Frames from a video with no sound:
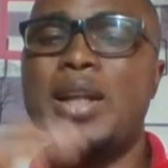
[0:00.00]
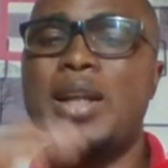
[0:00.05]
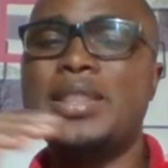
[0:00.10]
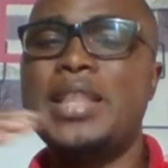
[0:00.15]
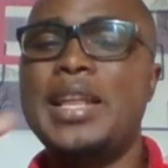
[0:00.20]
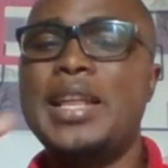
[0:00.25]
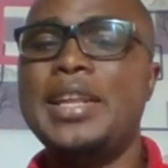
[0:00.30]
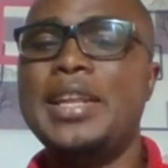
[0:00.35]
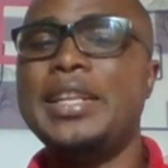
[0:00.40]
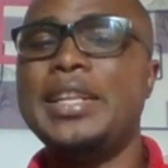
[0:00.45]
are
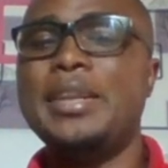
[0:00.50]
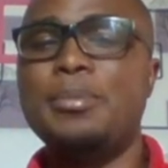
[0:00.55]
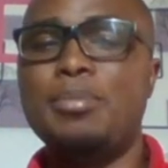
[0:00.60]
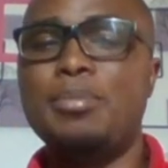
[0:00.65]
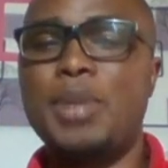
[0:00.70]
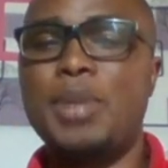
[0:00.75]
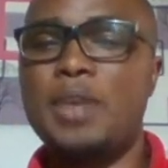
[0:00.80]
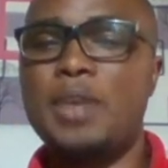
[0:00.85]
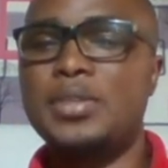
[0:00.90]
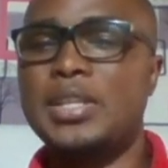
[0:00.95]
telling the
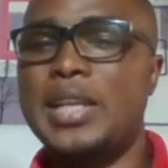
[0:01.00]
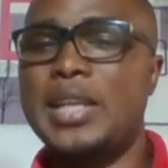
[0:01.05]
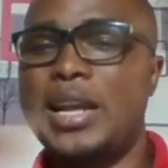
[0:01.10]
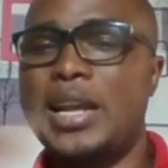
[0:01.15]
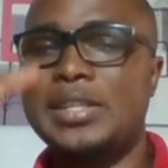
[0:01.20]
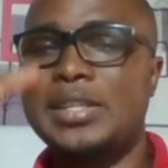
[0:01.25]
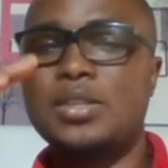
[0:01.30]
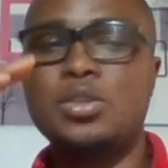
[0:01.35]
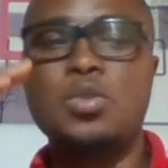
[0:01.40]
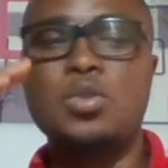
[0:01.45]
browser
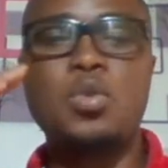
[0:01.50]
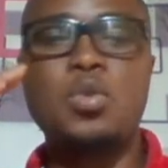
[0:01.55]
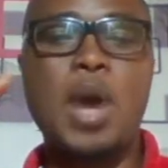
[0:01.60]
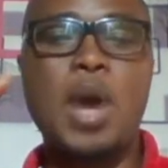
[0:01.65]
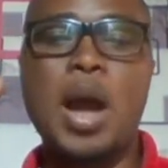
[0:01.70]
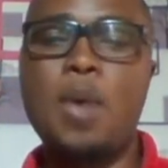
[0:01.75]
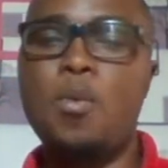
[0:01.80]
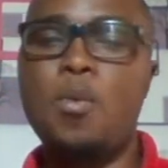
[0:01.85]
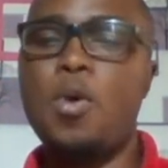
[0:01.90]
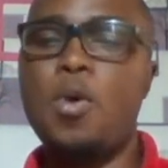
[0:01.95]
that
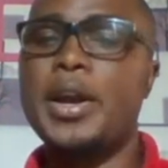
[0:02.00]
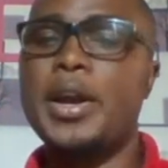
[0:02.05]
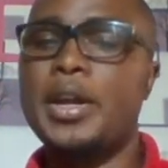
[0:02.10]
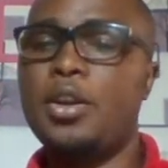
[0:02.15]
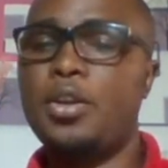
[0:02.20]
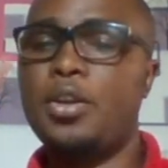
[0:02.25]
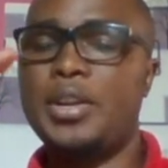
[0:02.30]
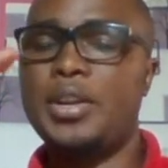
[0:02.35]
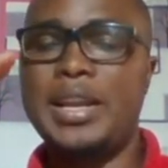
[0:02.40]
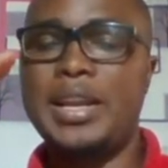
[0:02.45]
I'm working
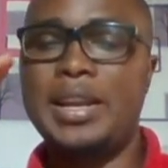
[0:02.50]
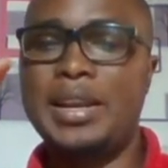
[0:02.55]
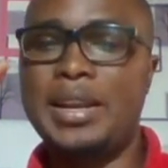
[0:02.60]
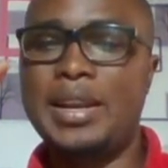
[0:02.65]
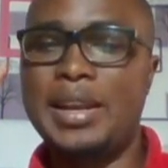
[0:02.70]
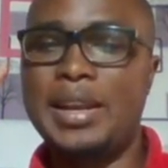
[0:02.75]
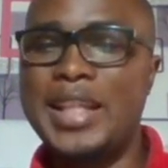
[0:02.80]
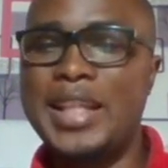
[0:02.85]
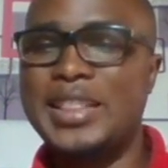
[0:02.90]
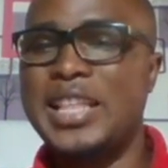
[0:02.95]
on the
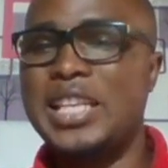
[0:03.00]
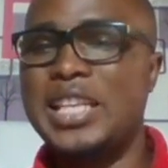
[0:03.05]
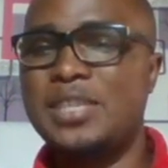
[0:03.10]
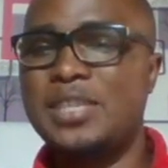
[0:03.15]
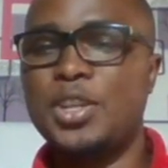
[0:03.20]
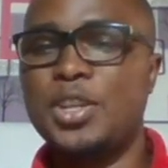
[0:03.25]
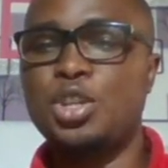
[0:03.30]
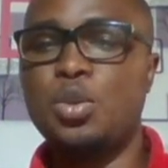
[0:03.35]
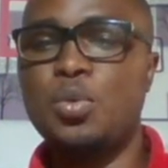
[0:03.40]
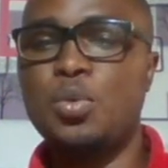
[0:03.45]
latest
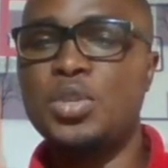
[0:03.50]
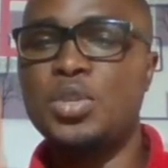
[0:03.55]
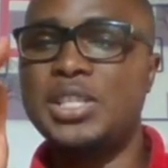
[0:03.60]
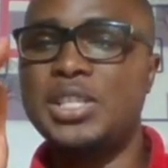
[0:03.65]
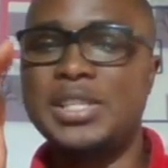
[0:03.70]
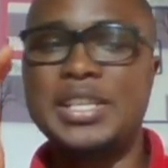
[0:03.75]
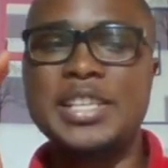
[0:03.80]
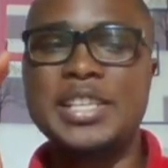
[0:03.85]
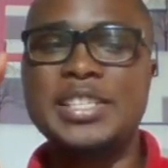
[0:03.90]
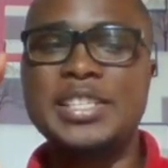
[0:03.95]
version, which
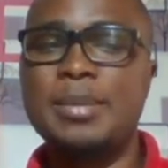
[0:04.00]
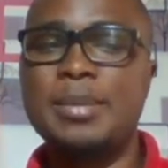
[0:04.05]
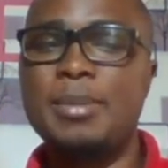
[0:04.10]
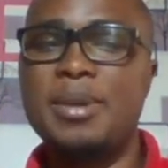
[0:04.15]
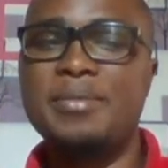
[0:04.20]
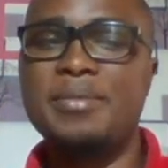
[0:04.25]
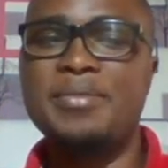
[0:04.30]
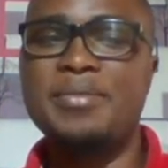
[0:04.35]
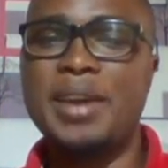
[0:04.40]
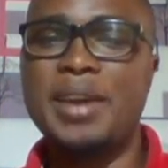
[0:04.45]
is
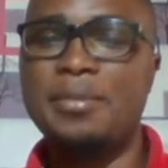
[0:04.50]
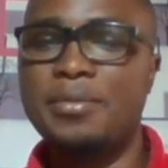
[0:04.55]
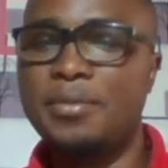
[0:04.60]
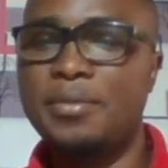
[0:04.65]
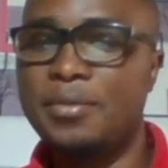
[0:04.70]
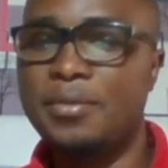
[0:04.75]
HTML5.